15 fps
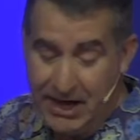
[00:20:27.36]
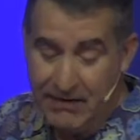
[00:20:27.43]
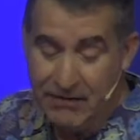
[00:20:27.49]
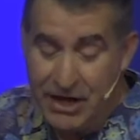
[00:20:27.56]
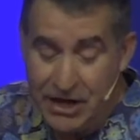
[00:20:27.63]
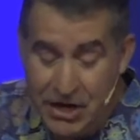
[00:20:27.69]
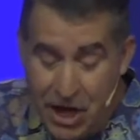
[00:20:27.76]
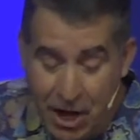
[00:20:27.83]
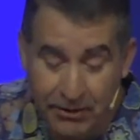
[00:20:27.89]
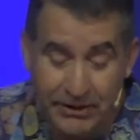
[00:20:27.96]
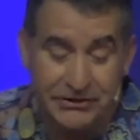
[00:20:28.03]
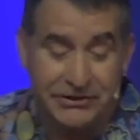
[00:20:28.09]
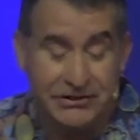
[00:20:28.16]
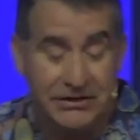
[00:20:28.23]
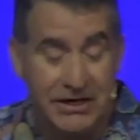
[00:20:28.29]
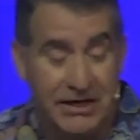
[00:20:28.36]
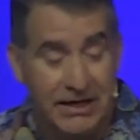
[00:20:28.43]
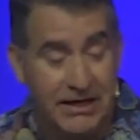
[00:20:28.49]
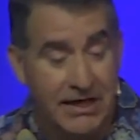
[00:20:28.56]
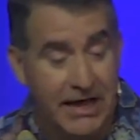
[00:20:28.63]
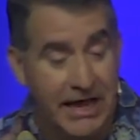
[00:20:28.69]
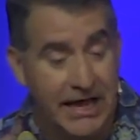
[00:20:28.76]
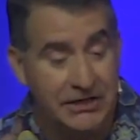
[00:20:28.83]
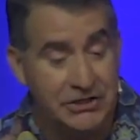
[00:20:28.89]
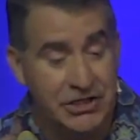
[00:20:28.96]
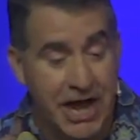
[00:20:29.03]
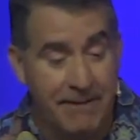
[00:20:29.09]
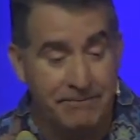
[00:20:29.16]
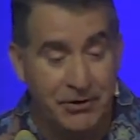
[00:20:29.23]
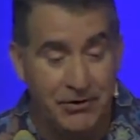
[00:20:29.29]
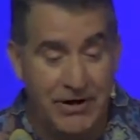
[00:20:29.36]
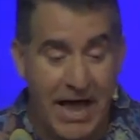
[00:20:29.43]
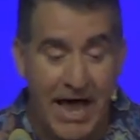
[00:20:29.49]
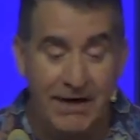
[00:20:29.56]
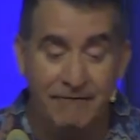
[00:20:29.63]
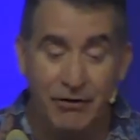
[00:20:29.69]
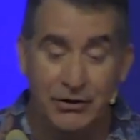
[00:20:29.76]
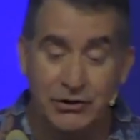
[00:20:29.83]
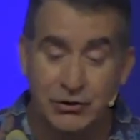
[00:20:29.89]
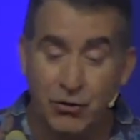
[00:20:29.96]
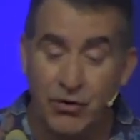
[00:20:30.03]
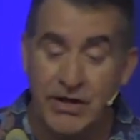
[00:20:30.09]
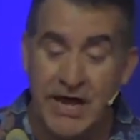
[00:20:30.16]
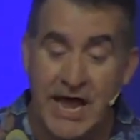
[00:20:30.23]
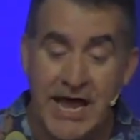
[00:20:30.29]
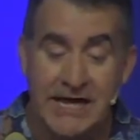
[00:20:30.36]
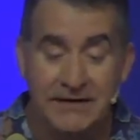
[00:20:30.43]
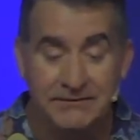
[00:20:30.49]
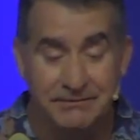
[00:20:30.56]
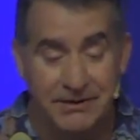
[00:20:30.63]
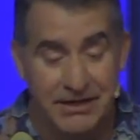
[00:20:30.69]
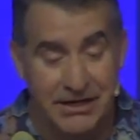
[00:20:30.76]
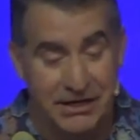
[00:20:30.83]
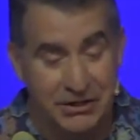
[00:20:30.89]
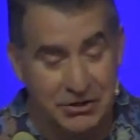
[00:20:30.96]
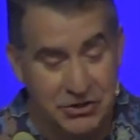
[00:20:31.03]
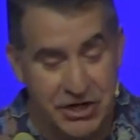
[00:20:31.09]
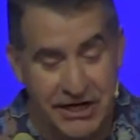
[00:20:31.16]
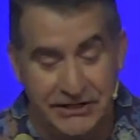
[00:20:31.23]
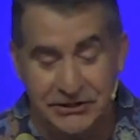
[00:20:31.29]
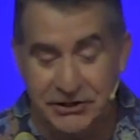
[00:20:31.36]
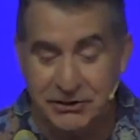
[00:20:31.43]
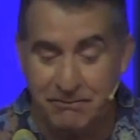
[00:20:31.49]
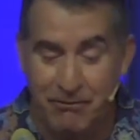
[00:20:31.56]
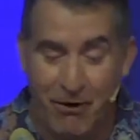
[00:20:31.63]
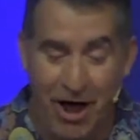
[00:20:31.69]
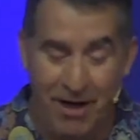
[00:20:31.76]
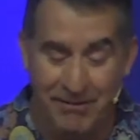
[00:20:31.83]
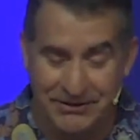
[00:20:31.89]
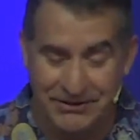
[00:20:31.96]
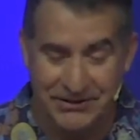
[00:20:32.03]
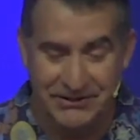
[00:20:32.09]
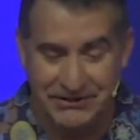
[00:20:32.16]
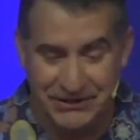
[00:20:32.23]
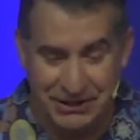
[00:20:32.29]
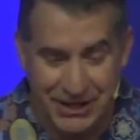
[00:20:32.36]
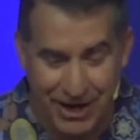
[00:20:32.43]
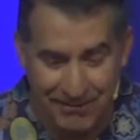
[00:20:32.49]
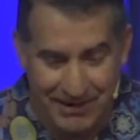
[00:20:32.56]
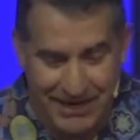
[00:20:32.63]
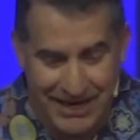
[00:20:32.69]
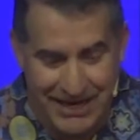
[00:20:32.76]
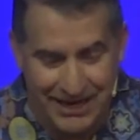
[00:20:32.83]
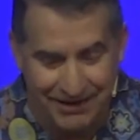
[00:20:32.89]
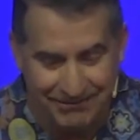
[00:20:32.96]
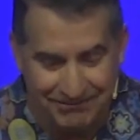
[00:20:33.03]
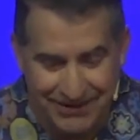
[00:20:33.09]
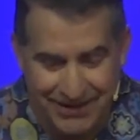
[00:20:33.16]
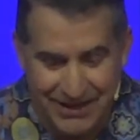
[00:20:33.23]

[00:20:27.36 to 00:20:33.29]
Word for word: And then notice in chapter 9, verse 28, Jesus promises to come again.